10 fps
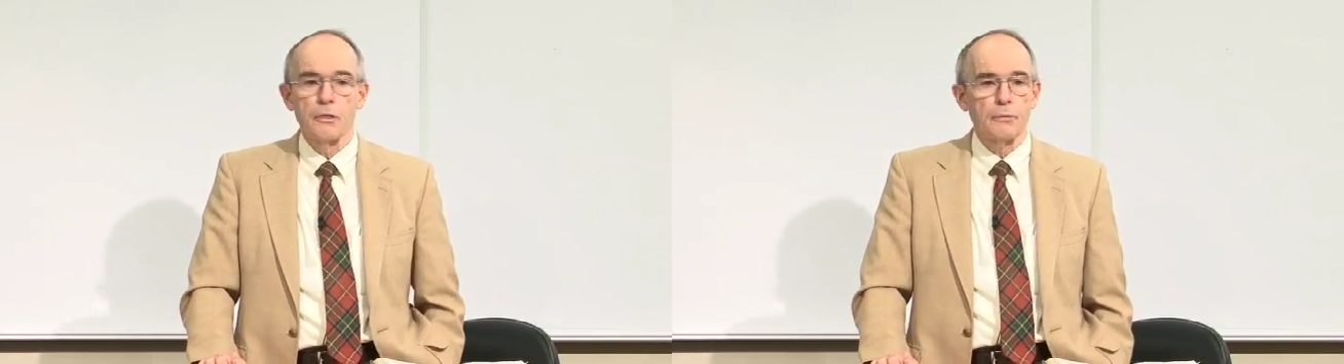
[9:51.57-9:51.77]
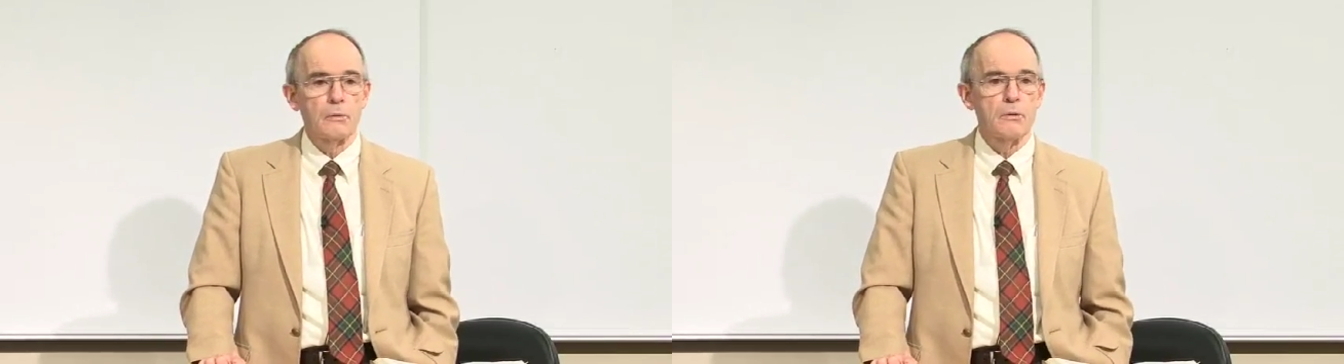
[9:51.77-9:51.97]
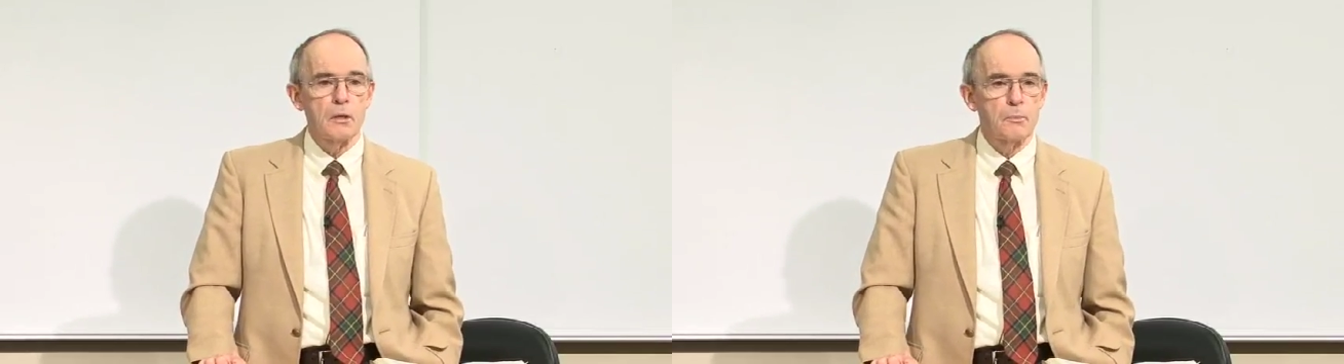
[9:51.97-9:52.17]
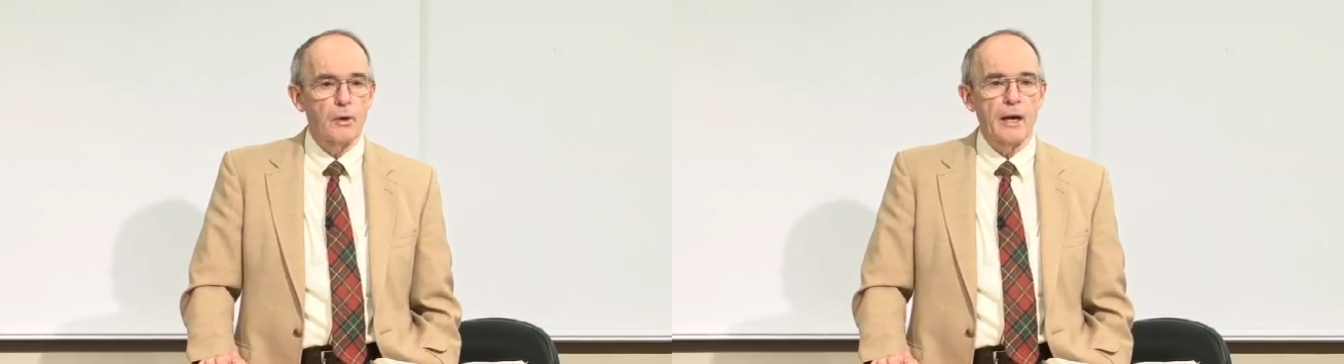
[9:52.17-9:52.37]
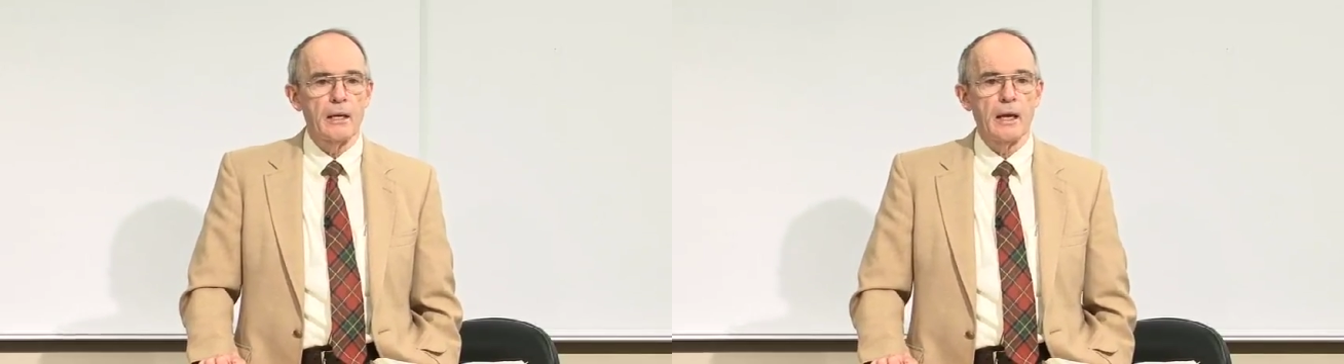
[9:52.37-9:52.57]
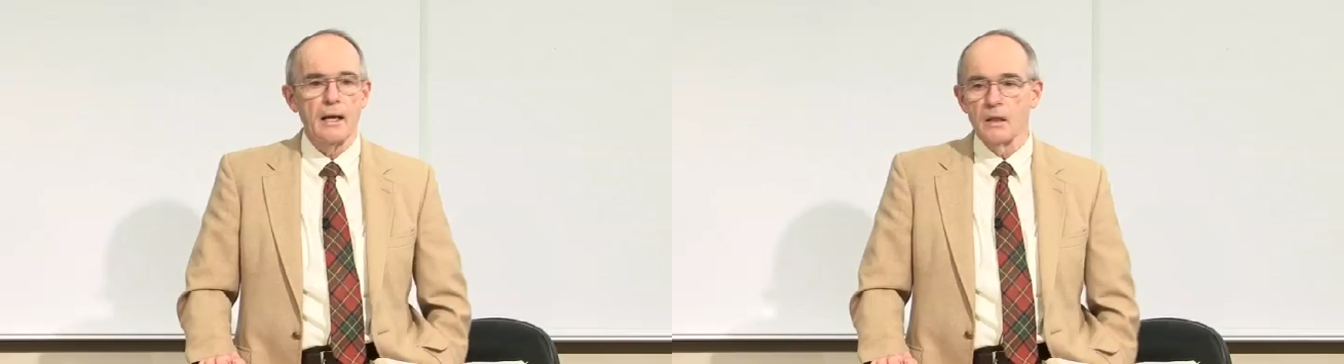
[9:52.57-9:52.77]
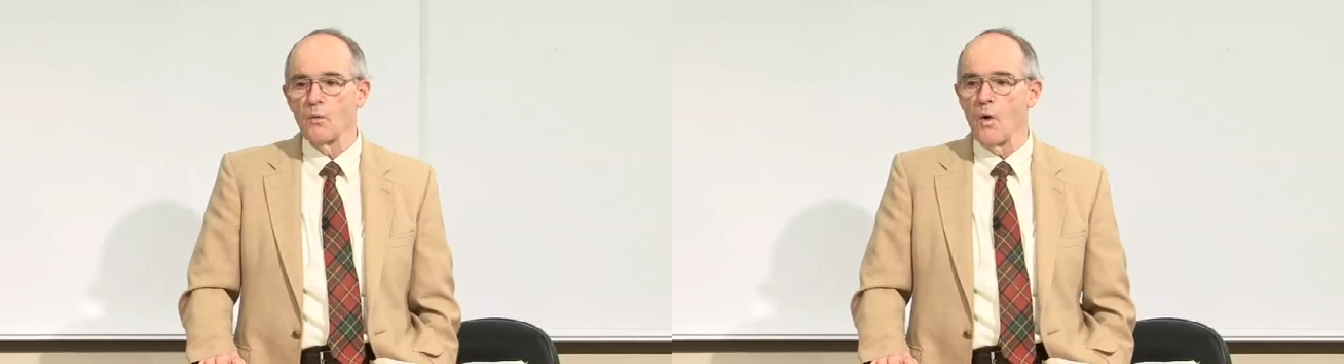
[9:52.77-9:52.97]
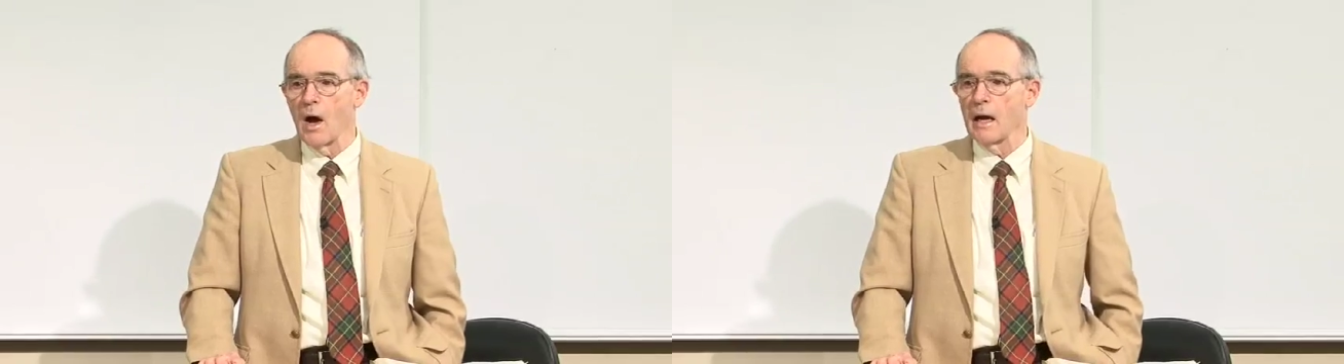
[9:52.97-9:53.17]
through the bread and
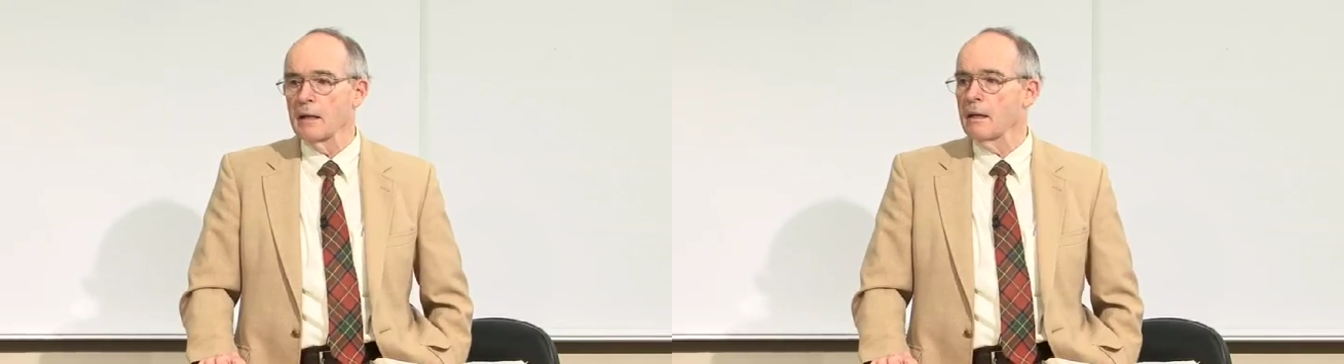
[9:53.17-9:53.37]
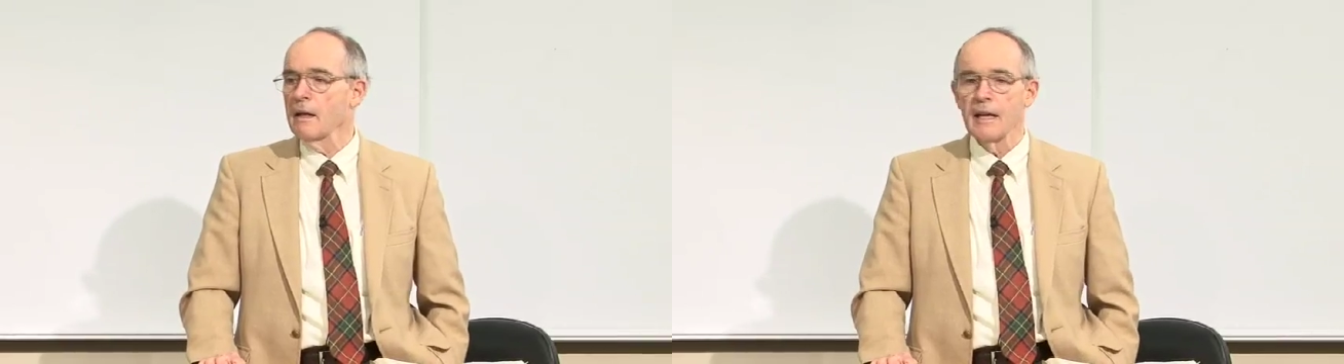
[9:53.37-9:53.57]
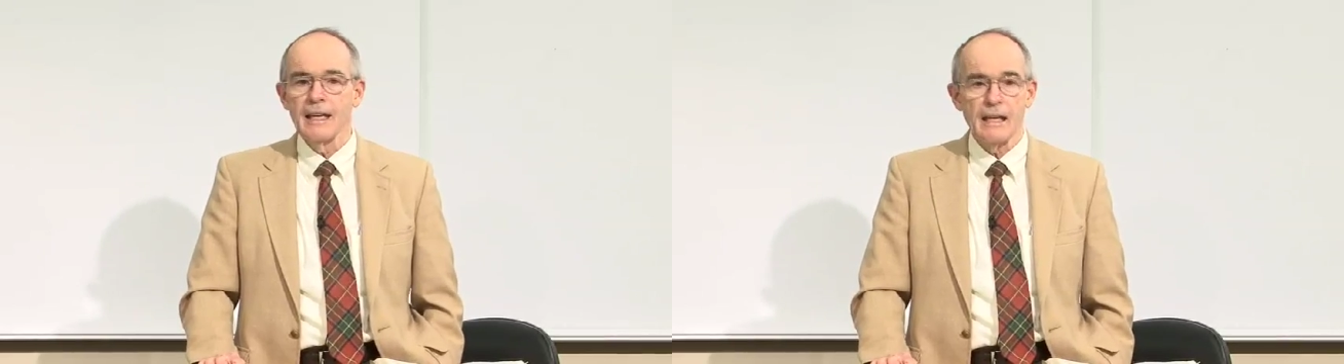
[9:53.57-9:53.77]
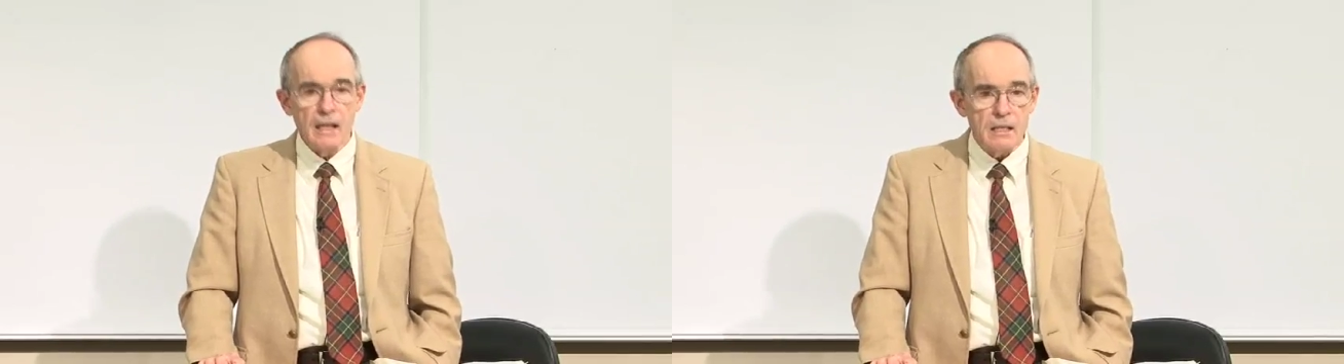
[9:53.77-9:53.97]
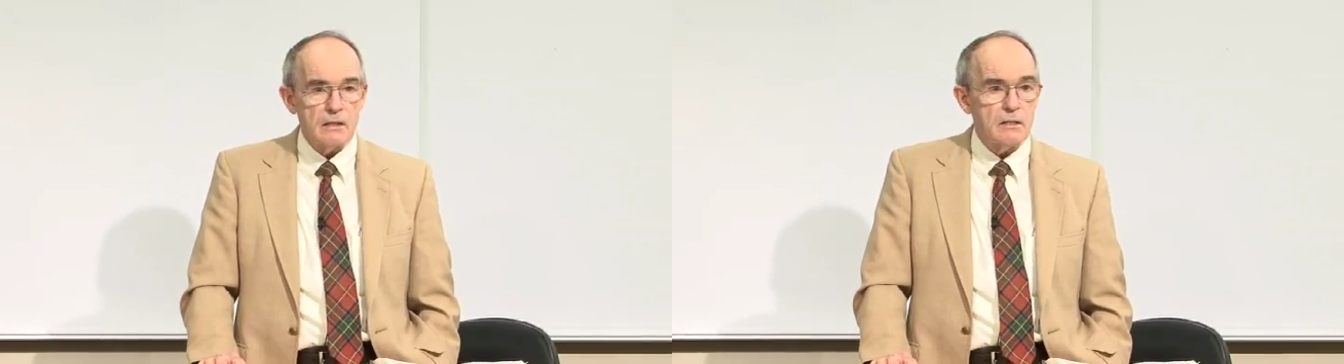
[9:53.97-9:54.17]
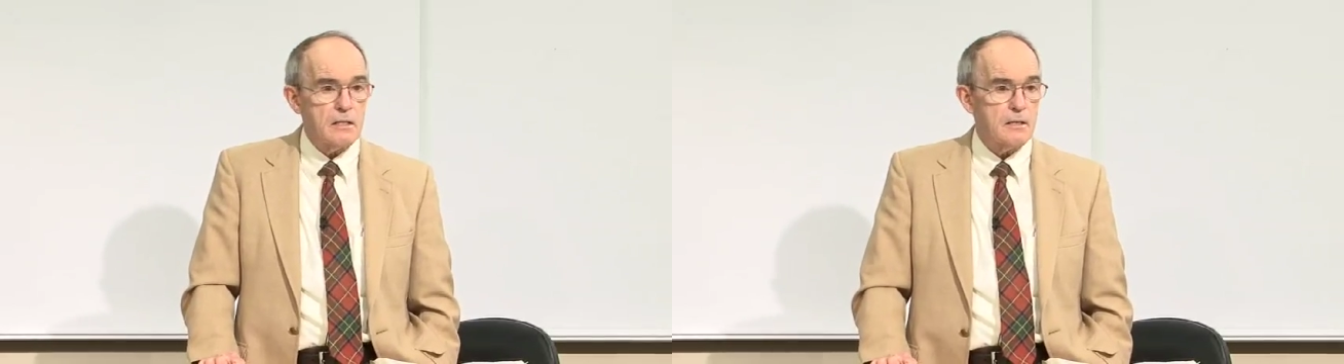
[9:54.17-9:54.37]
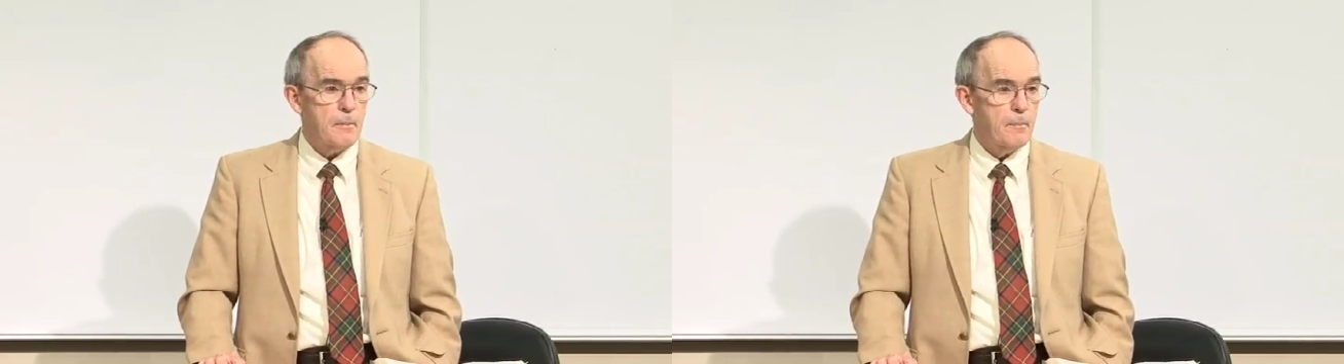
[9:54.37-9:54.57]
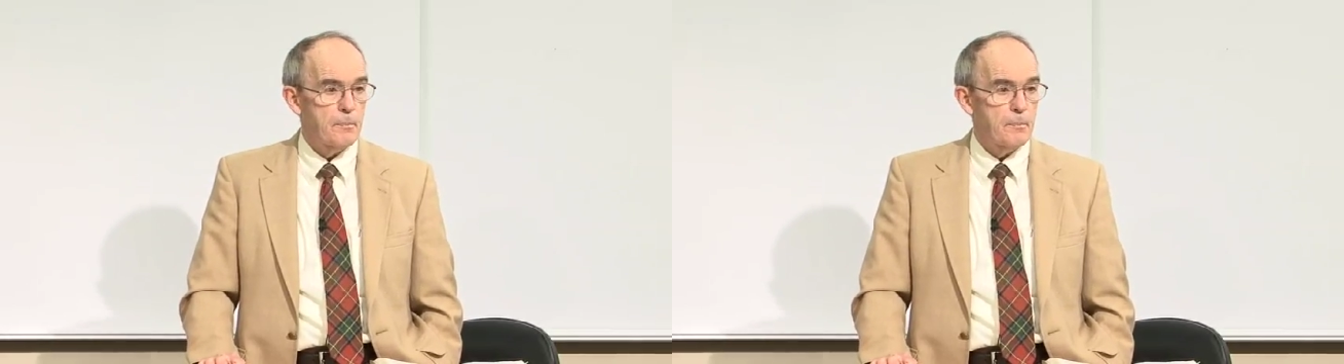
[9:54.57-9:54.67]
the wine is.